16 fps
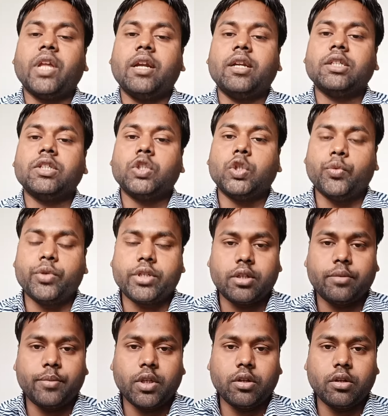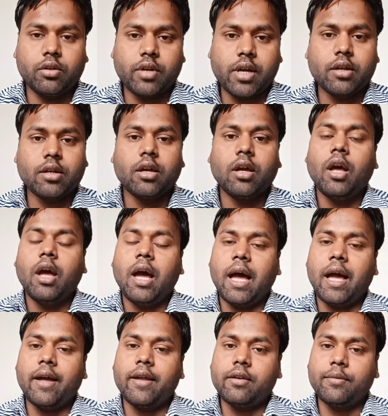that is duration of the contract
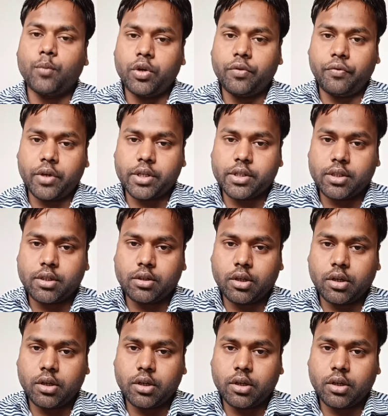and modification